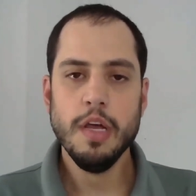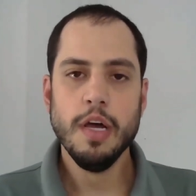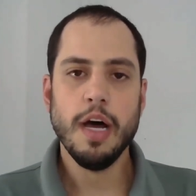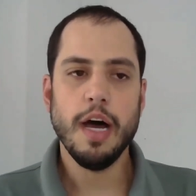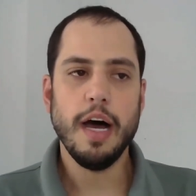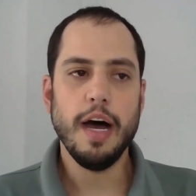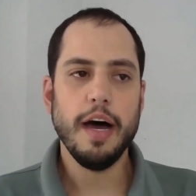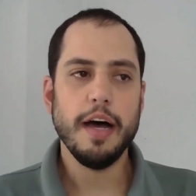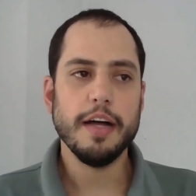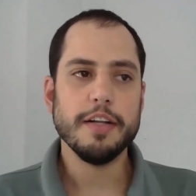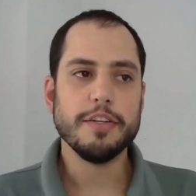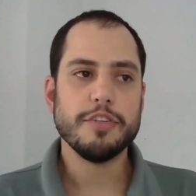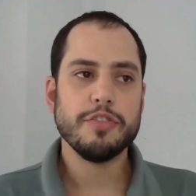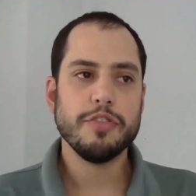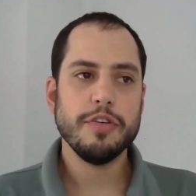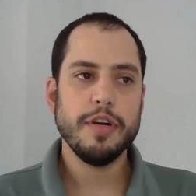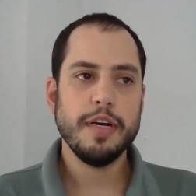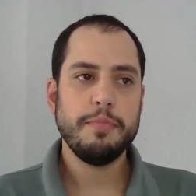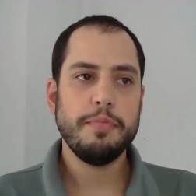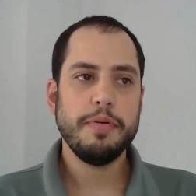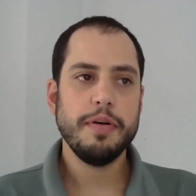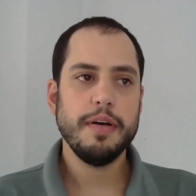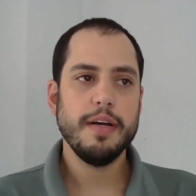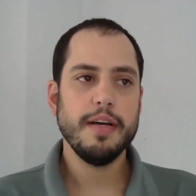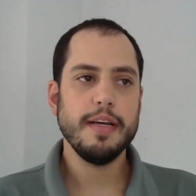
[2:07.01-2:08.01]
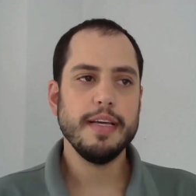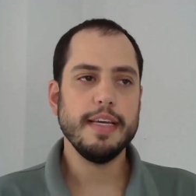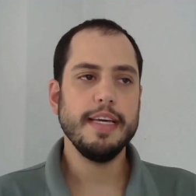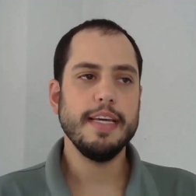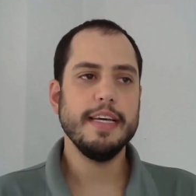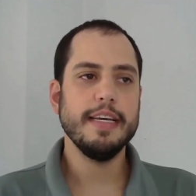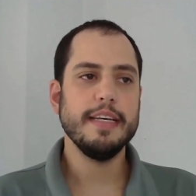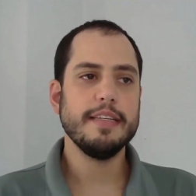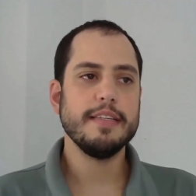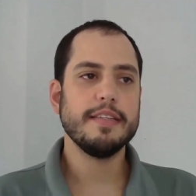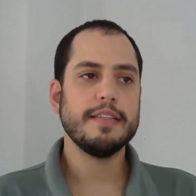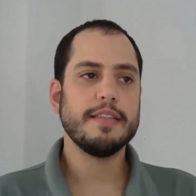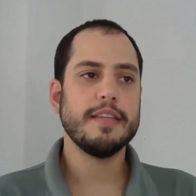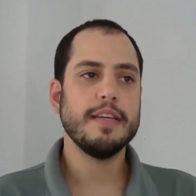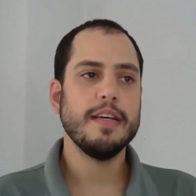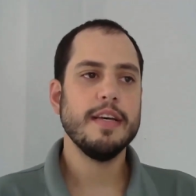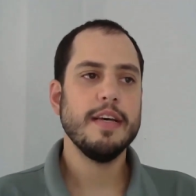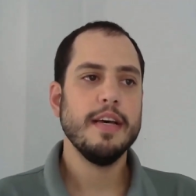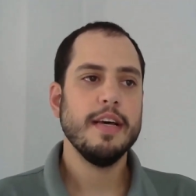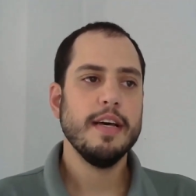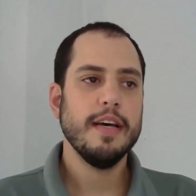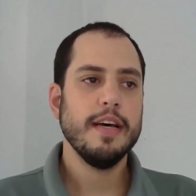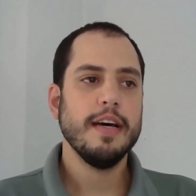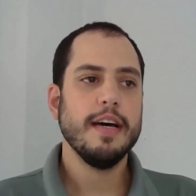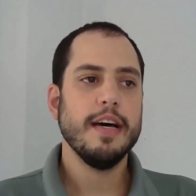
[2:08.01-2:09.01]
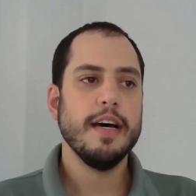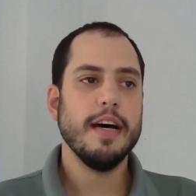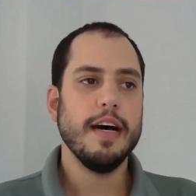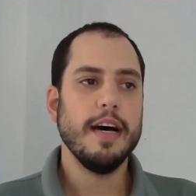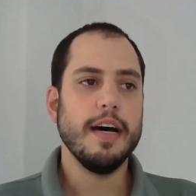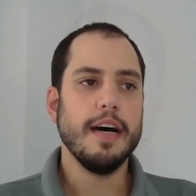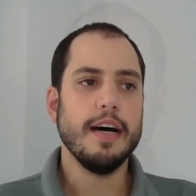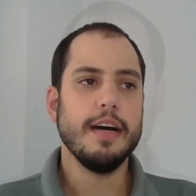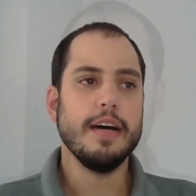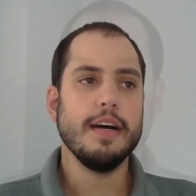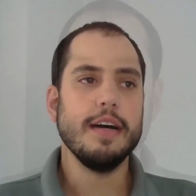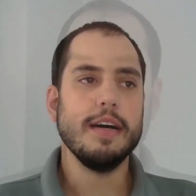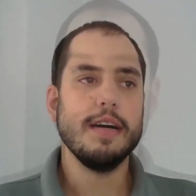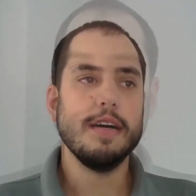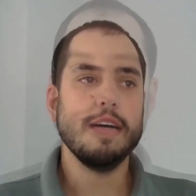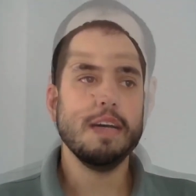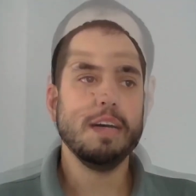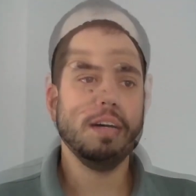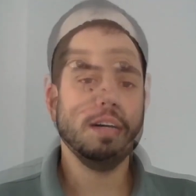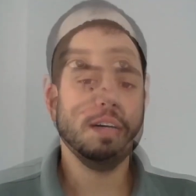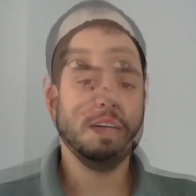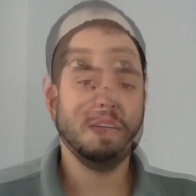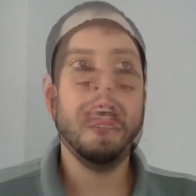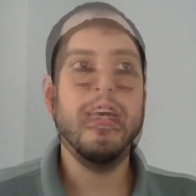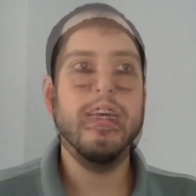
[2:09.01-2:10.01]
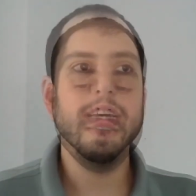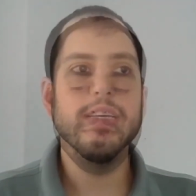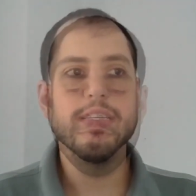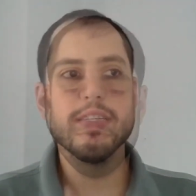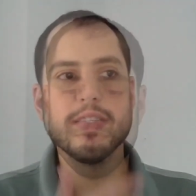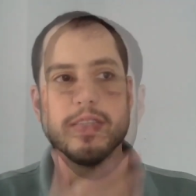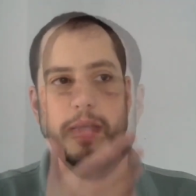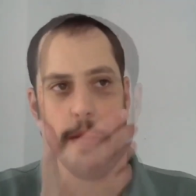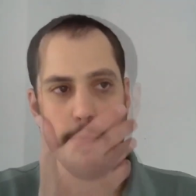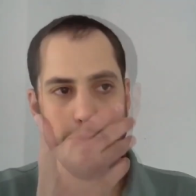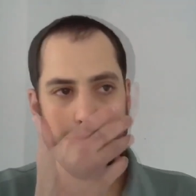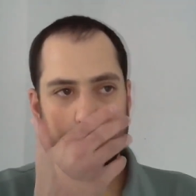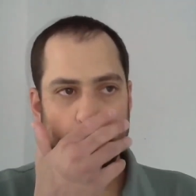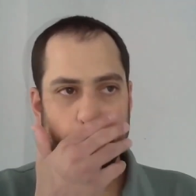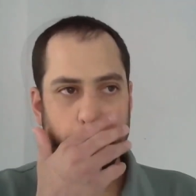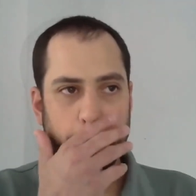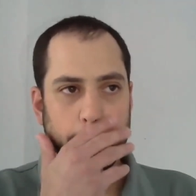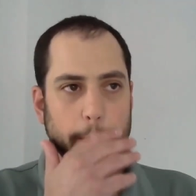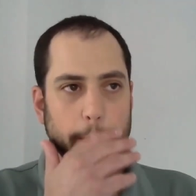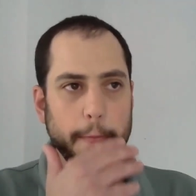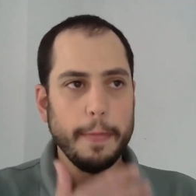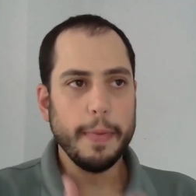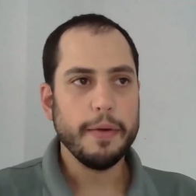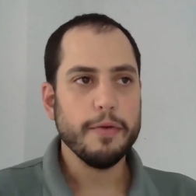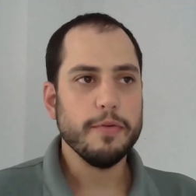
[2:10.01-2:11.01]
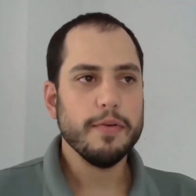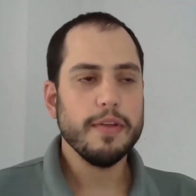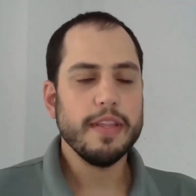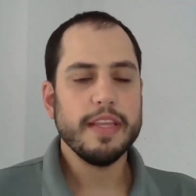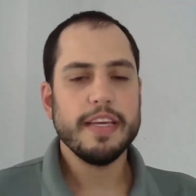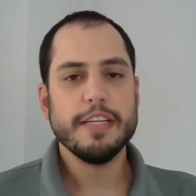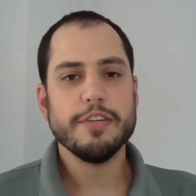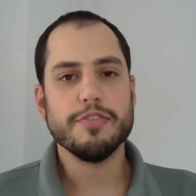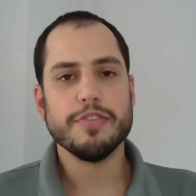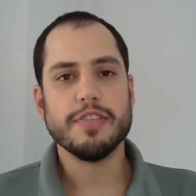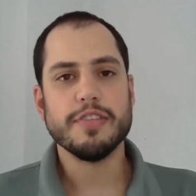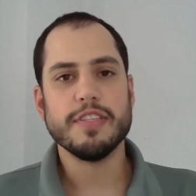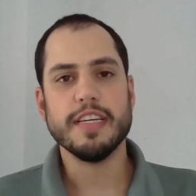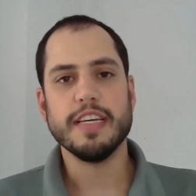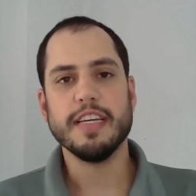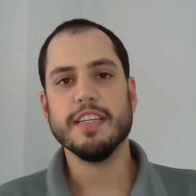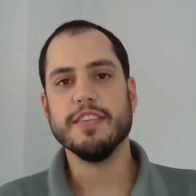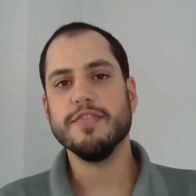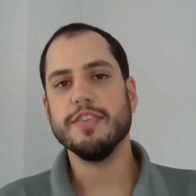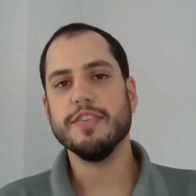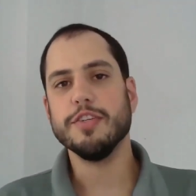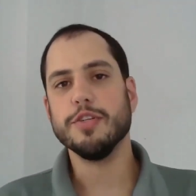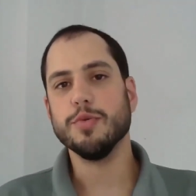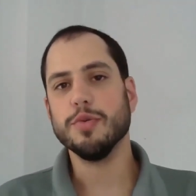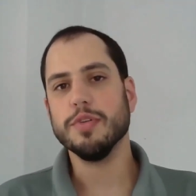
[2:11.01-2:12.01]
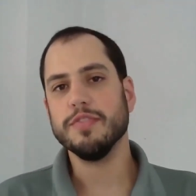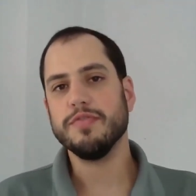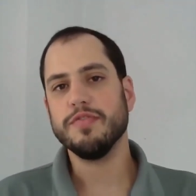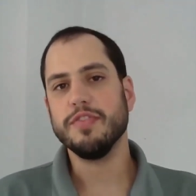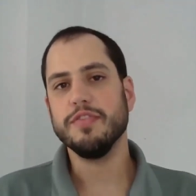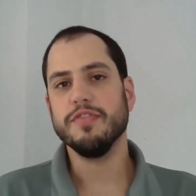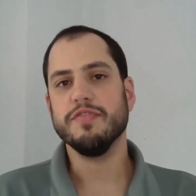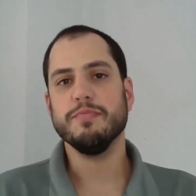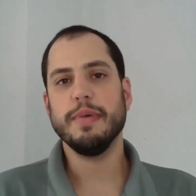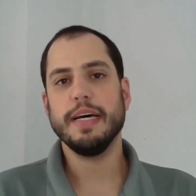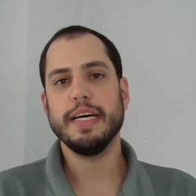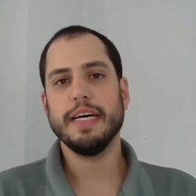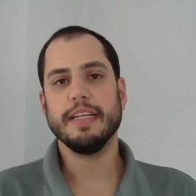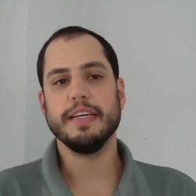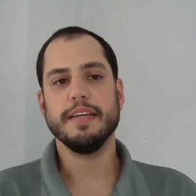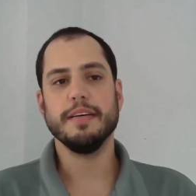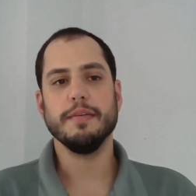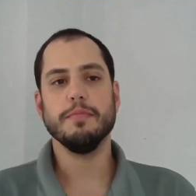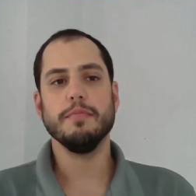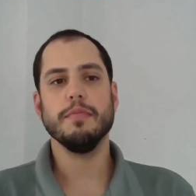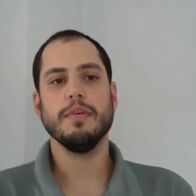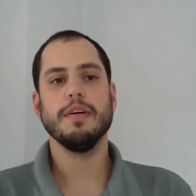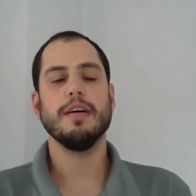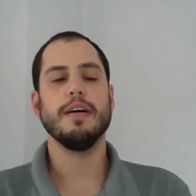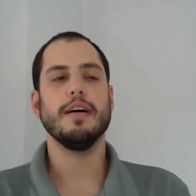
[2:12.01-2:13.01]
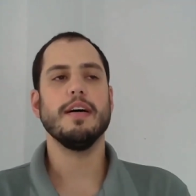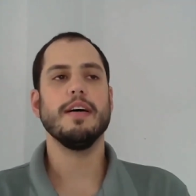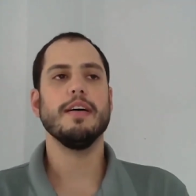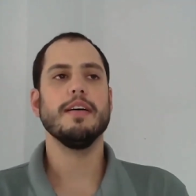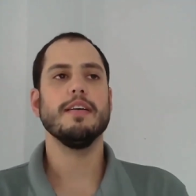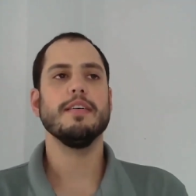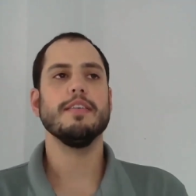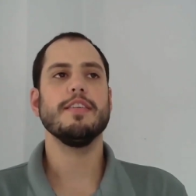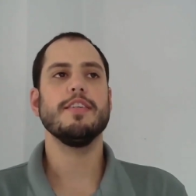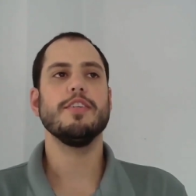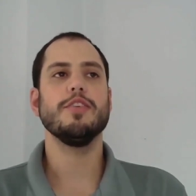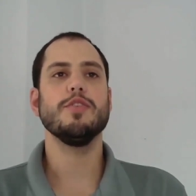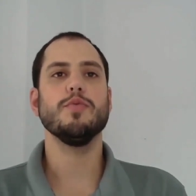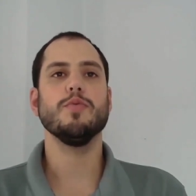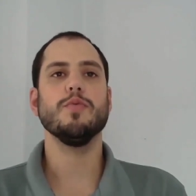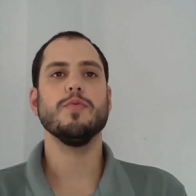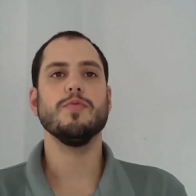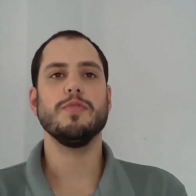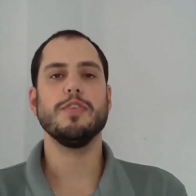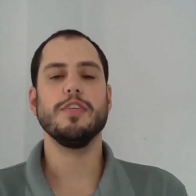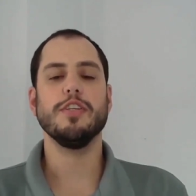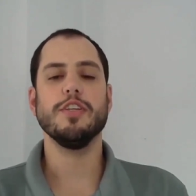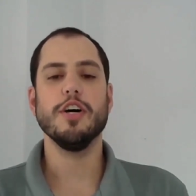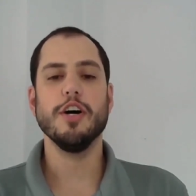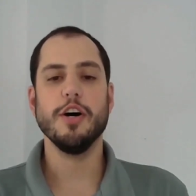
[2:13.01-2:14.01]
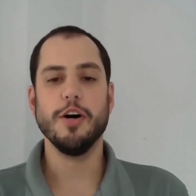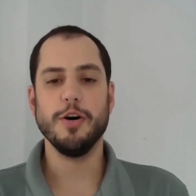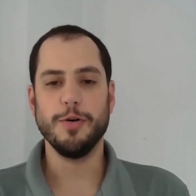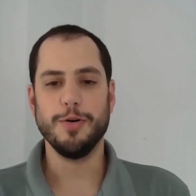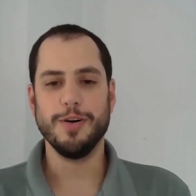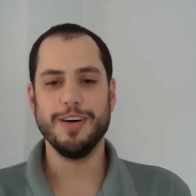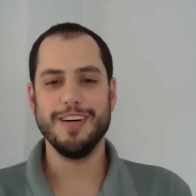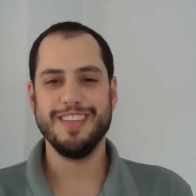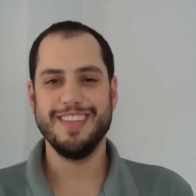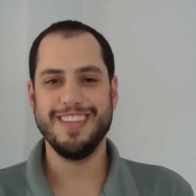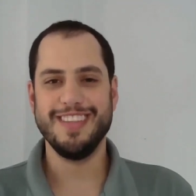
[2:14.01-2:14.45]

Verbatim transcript: Uh, Tripp is so Tripp is a really interesting individual. If you've met him, uh, you know